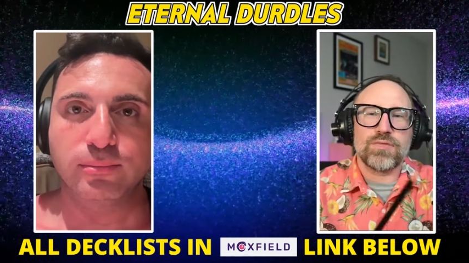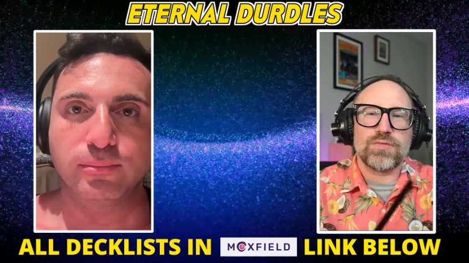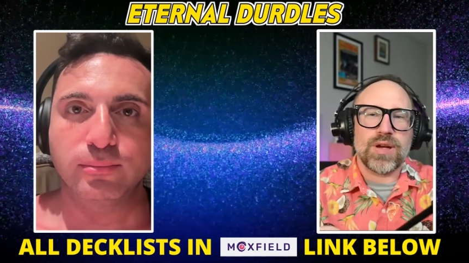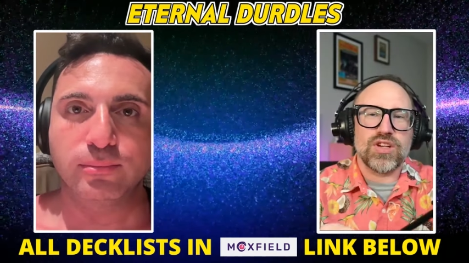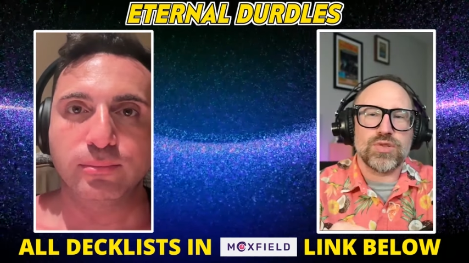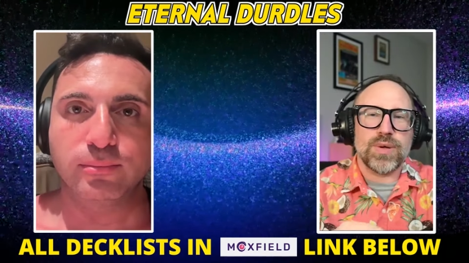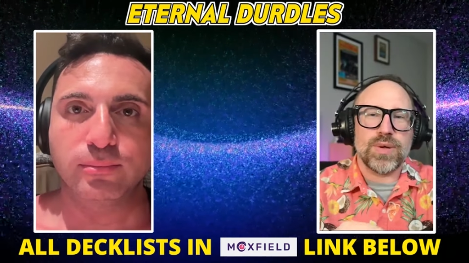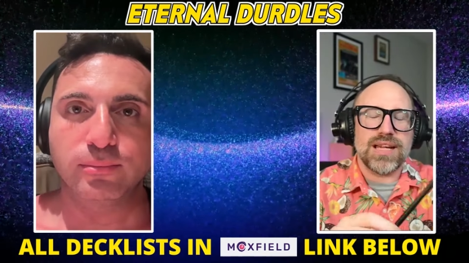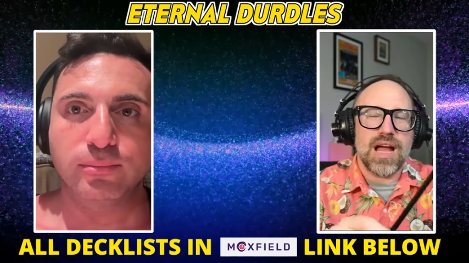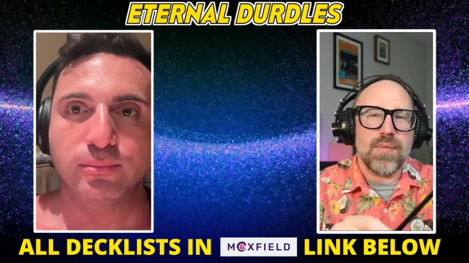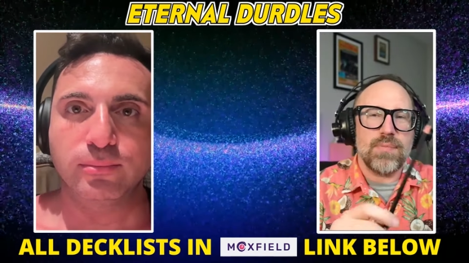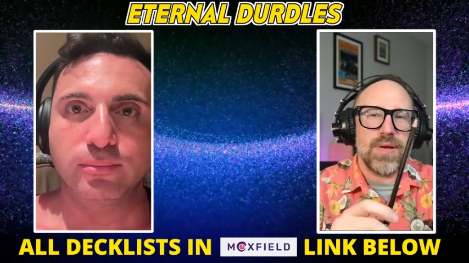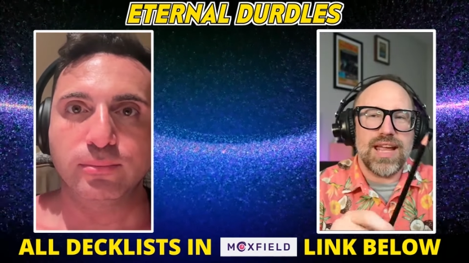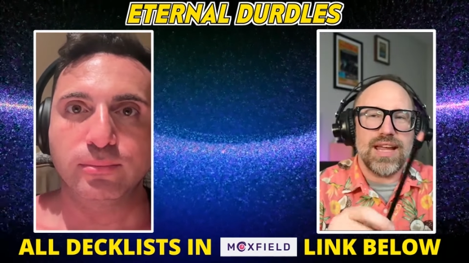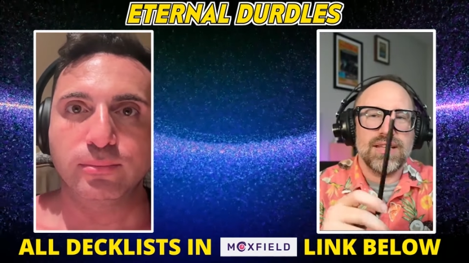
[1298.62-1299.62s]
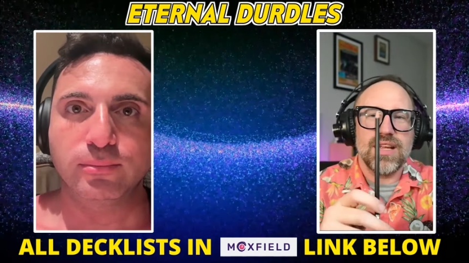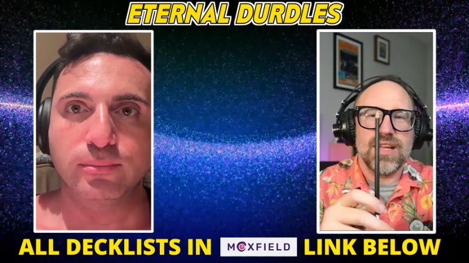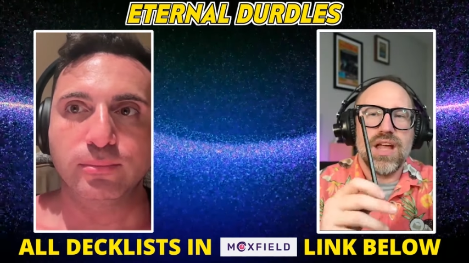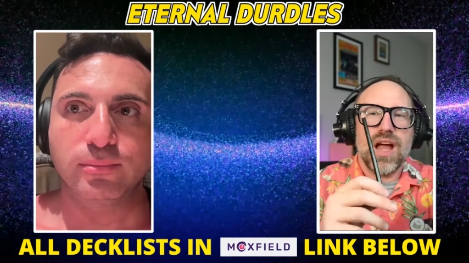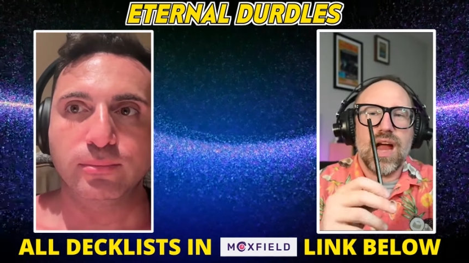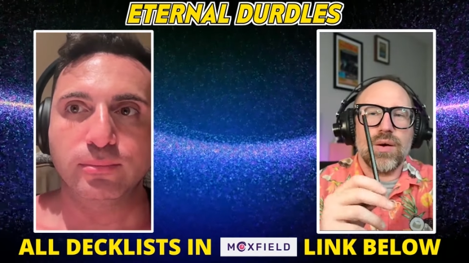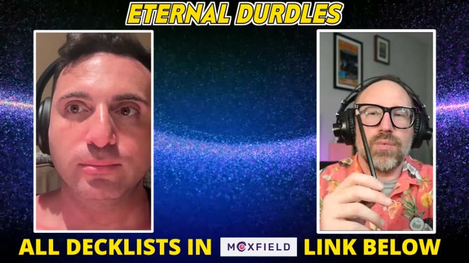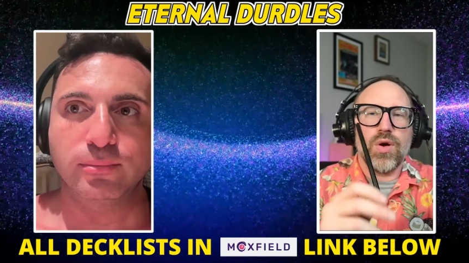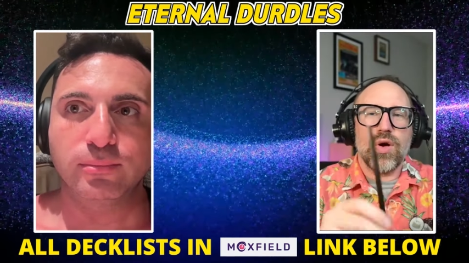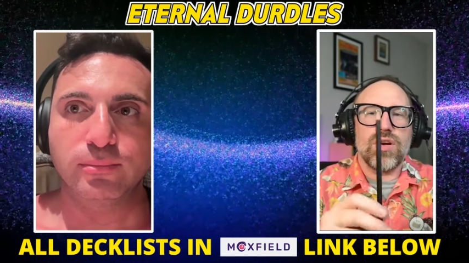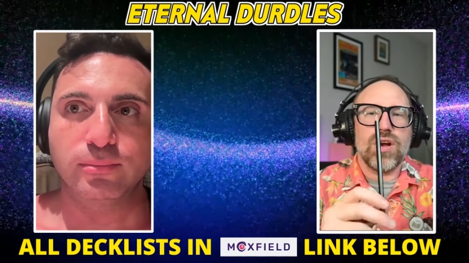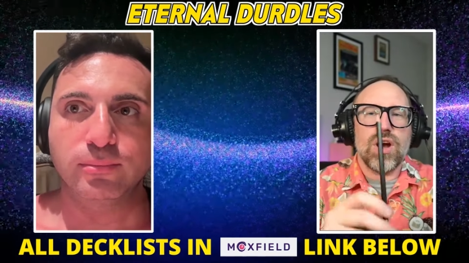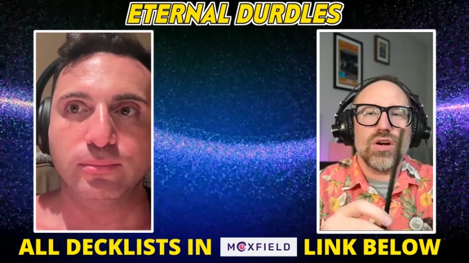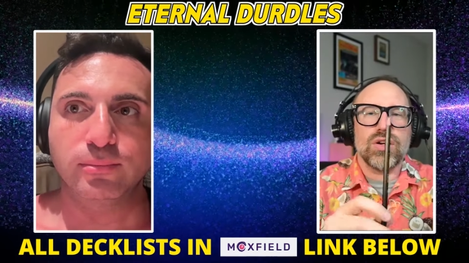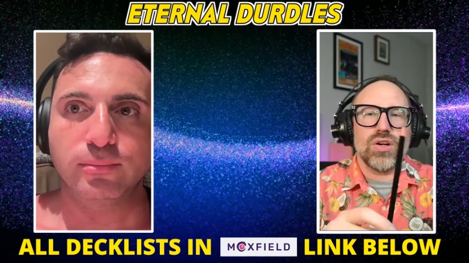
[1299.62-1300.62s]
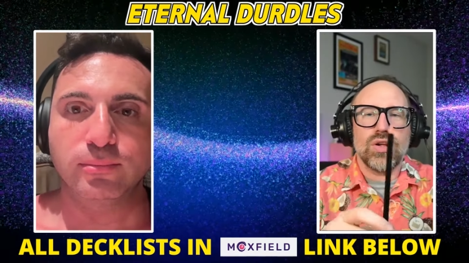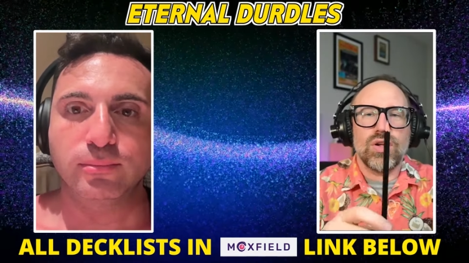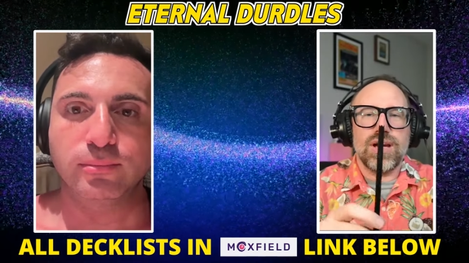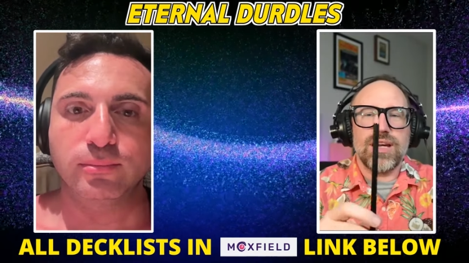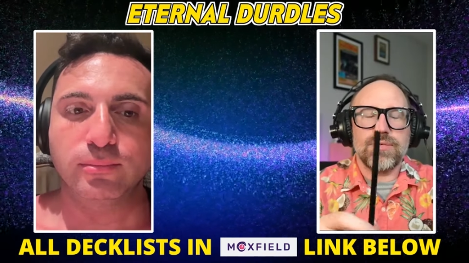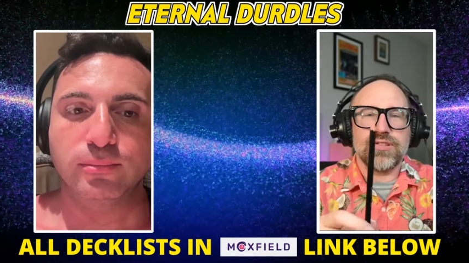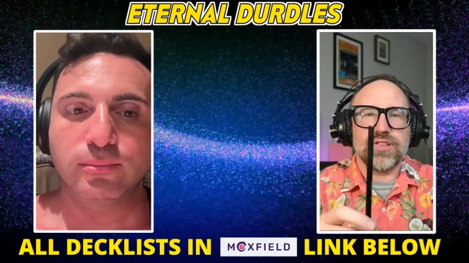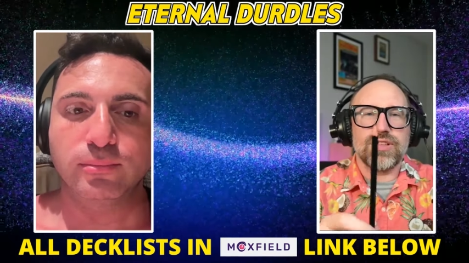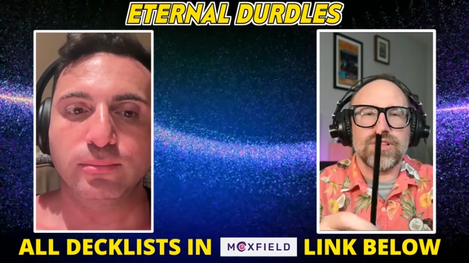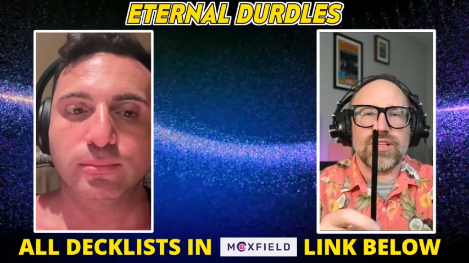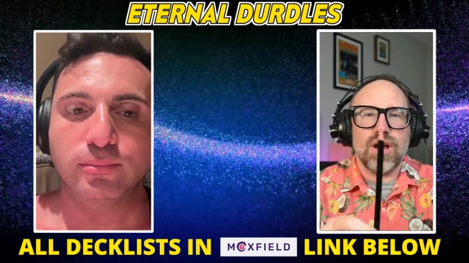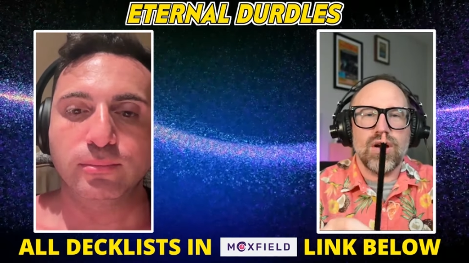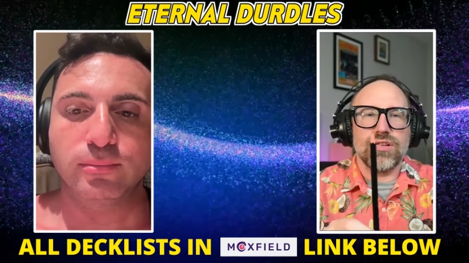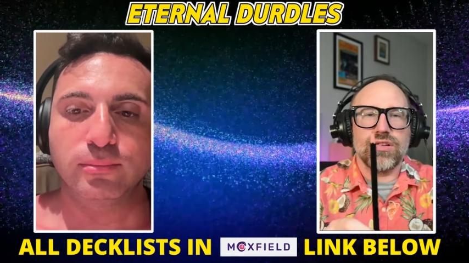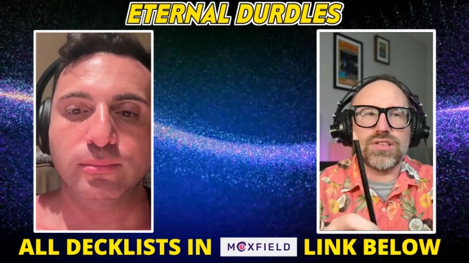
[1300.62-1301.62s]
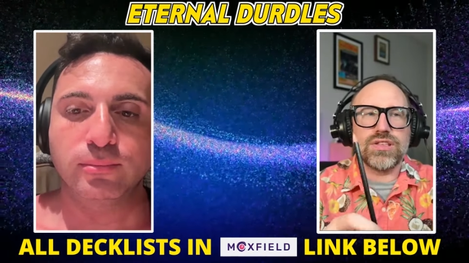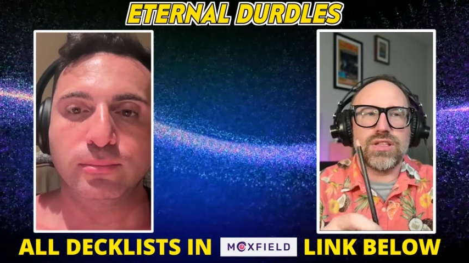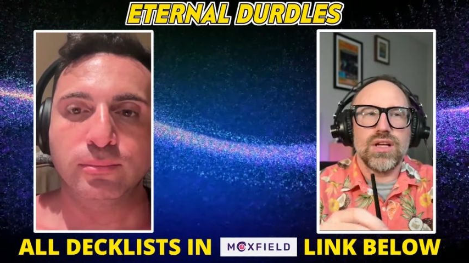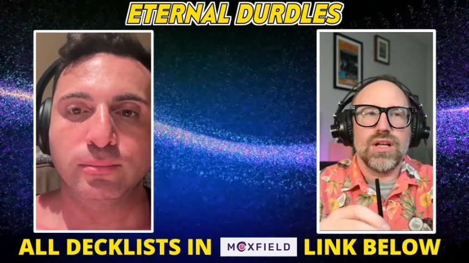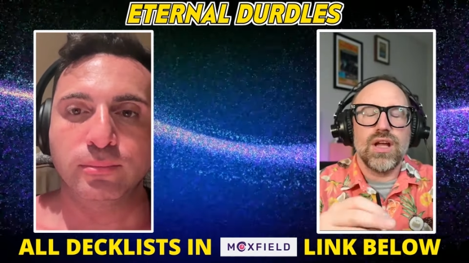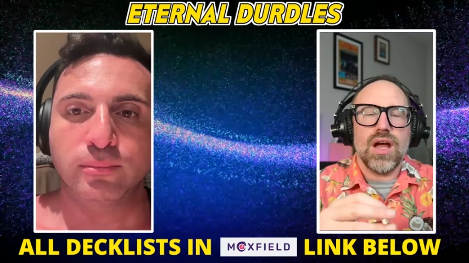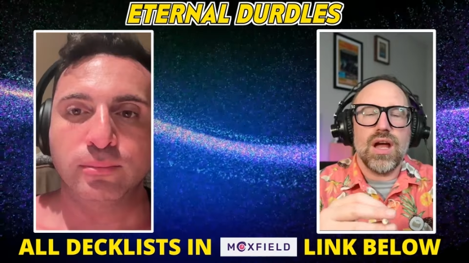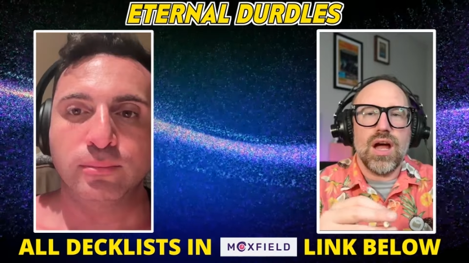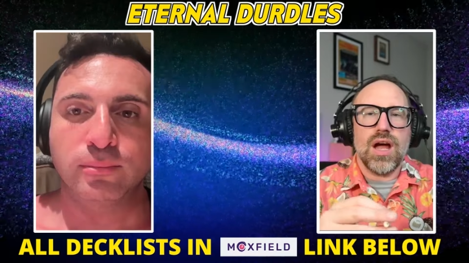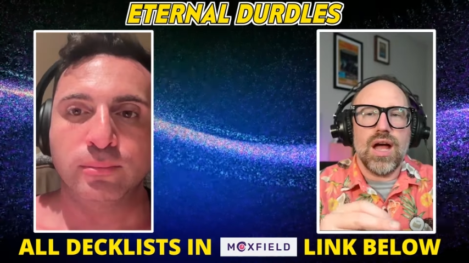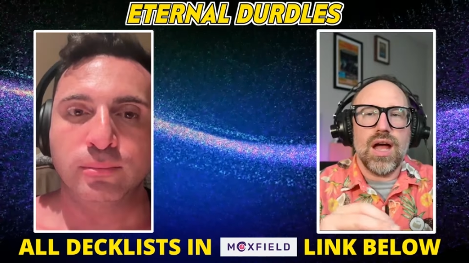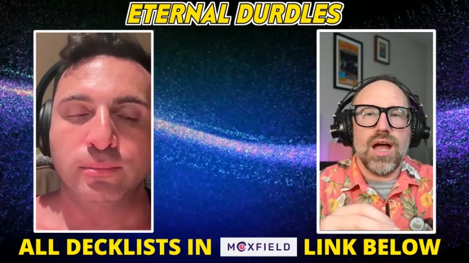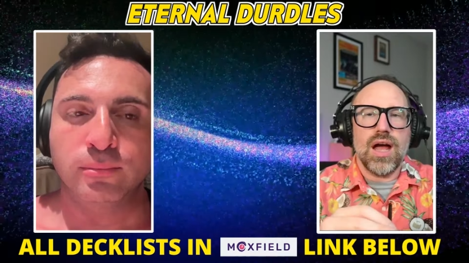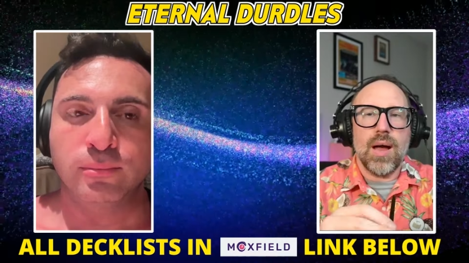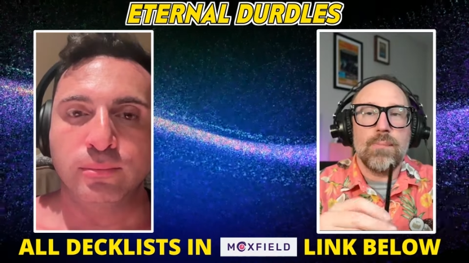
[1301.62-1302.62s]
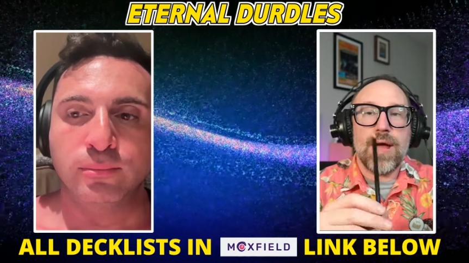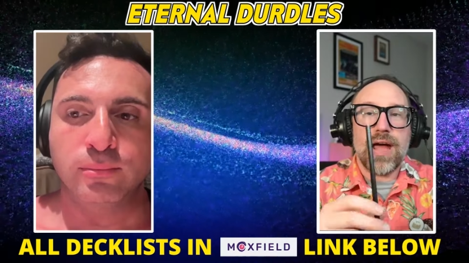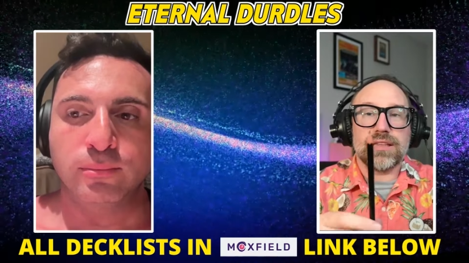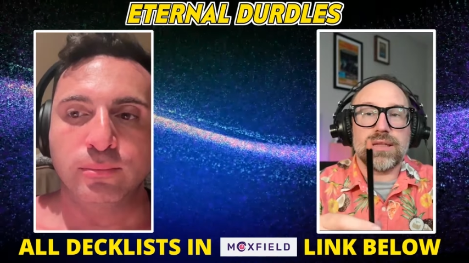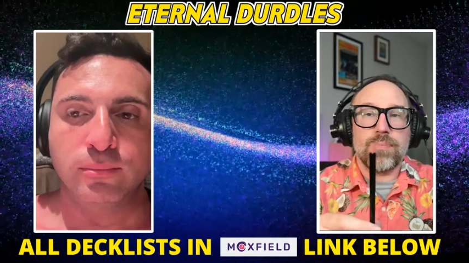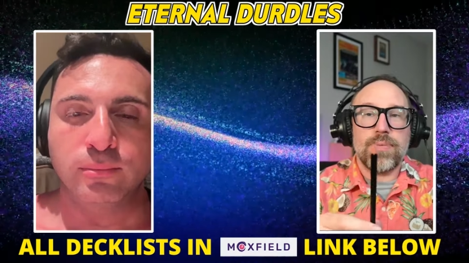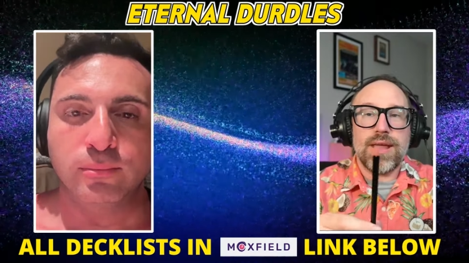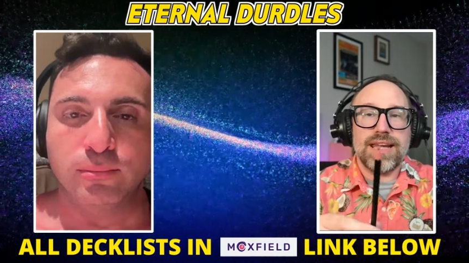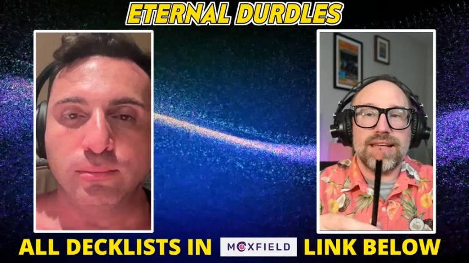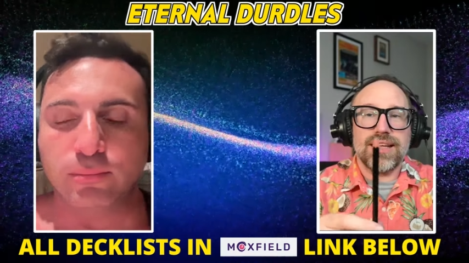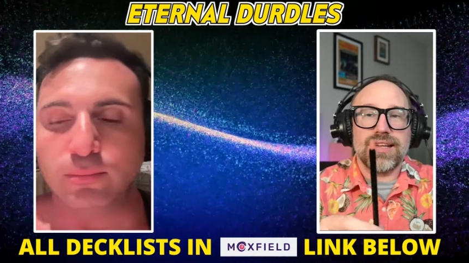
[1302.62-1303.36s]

Speaker 1: Splinter Twin got banned. I wrote an article on Hipsters of the Coast uh, about the ban